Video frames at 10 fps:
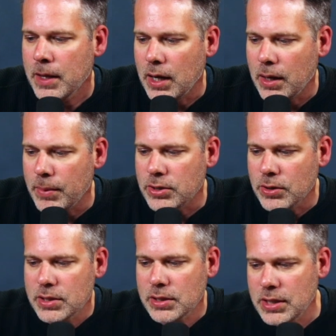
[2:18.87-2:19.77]
Um, and so
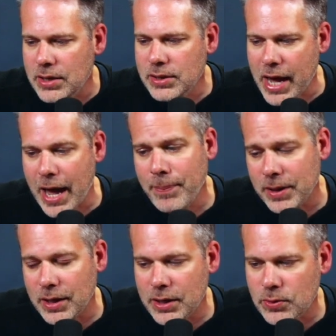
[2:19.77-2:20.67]
this tends to
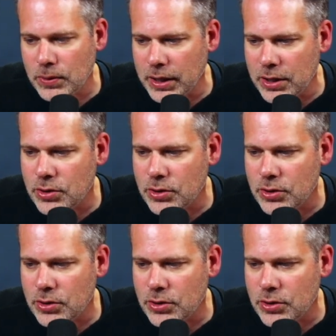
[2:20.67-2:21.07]
happen, and it's really